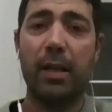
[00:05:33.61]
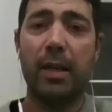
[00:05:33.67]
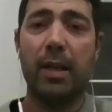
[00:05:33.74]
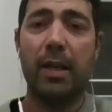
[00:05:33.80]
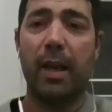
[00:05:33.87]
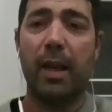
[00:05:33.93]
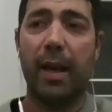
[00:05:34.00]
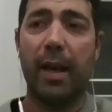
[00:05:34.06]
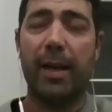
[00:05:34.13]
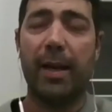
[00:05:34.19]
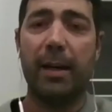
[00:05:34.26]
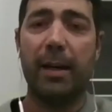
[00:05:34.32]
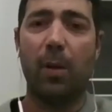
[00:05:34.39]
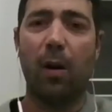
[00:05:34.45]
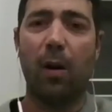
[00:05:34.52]

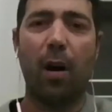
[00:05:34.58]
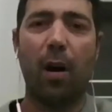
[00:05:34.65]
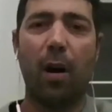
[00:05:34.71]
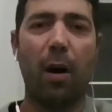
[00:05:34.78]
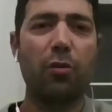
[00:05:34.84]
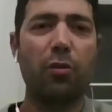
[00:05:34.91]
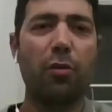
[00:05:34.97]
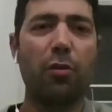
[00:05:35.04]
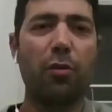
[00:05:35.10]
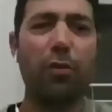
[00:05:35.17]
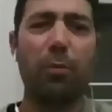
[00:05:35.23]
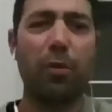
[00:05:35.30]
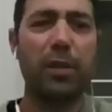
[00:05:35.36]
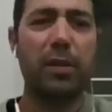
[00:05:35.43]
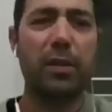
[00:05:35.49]
I'm
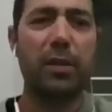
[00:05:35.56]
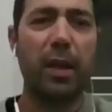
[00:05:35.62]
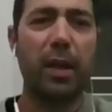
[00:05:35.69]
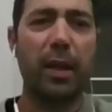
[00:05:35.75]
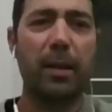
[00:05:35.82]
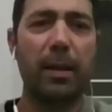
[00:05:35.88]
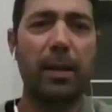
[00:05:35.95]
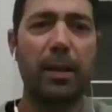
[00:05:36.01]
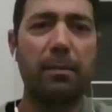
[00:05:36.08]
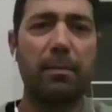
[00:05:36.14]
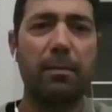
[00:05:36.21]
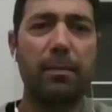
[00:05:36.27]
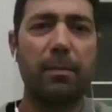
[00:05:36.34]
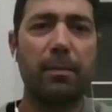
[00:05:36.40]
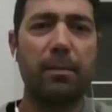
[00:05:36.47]
sure the boys,
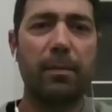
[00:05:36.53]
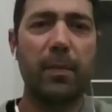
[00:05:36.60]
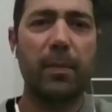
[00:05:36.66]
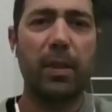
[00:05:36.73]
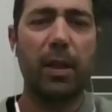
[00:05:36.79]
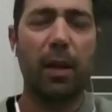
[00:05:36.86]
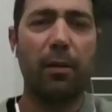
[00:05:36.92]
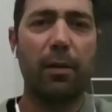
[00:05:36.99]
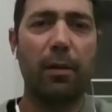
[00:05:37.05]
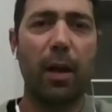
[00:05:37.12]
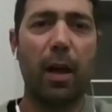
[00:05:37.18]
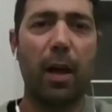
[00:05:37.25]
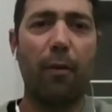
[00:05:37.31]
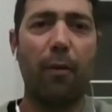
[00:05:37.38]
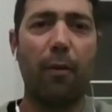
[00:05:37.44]

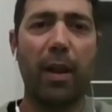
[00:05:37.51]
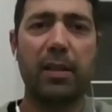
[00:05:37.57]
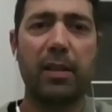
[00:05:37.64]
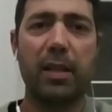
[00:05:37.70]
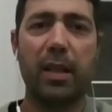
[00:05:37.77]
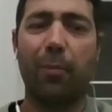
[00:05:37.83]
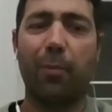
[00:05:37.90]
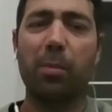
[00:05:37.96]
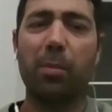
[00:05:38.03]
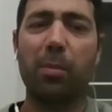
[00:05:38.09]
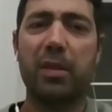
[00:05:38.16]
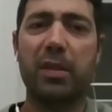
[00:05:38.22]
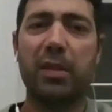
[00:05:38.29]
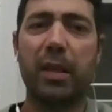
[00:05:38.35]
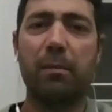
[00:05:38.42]
around Sydney have probably
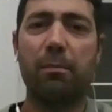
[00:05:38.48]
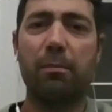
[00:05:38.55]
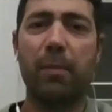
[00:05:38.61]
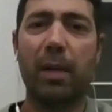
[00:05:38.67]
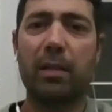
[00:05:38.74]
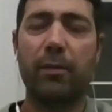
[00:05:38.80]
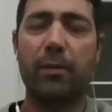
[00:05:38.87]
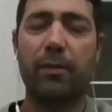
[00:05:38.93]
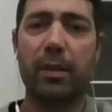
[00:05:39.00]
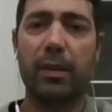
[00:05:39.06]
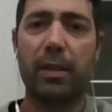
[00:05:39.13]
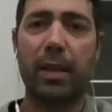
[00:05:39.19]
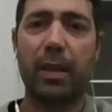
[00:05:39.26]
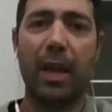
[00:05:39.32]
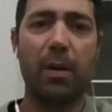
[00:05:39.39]
seen much of the
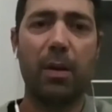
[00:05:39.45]
same.